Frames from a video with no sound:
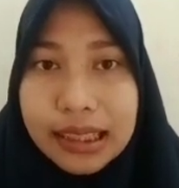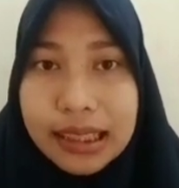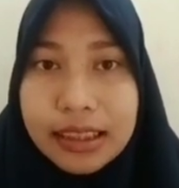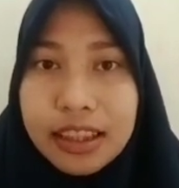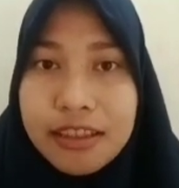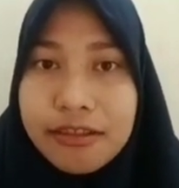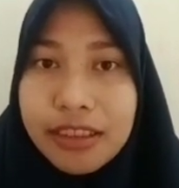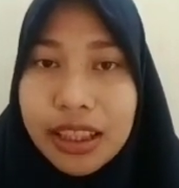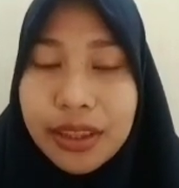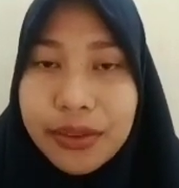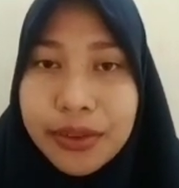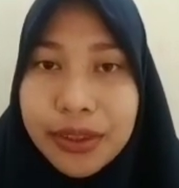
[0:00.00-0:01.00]
in the
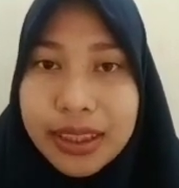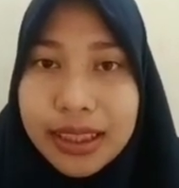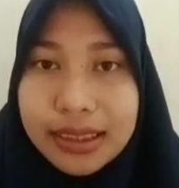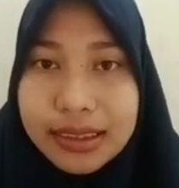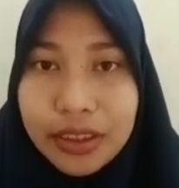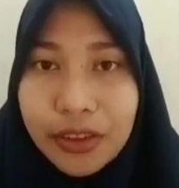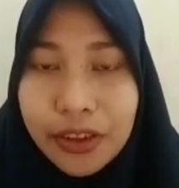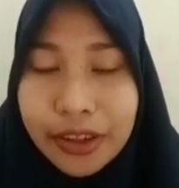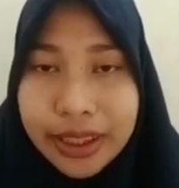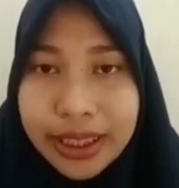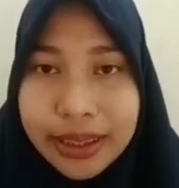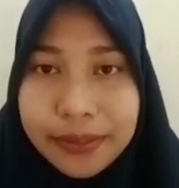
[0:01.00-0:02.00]
very good
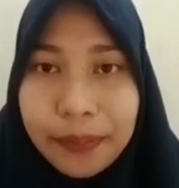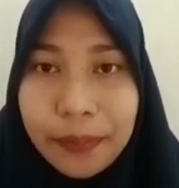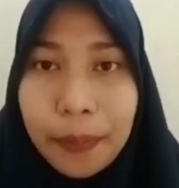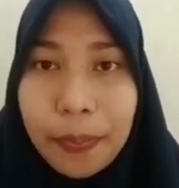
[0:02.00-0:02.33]
category.